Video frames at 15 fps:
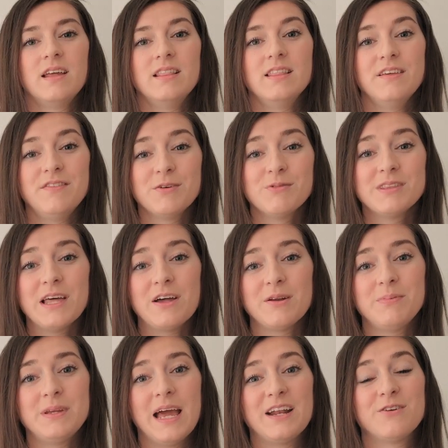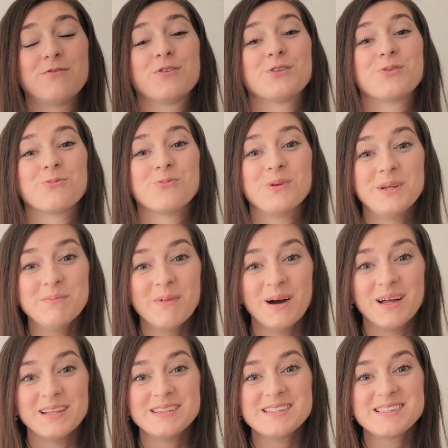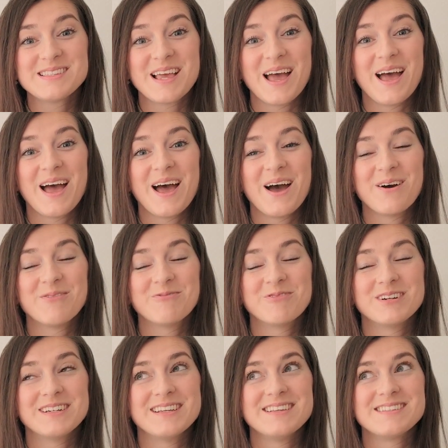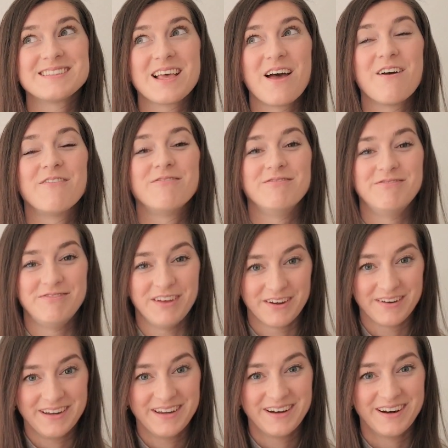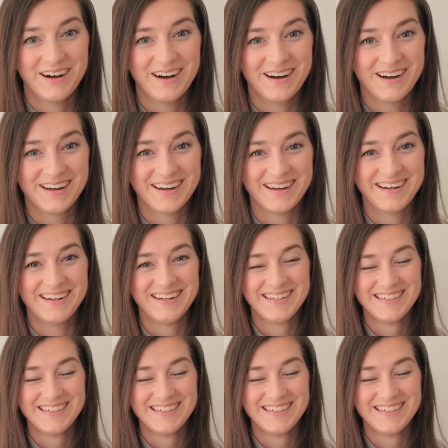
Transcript: living without a piano for 3 months was very hard.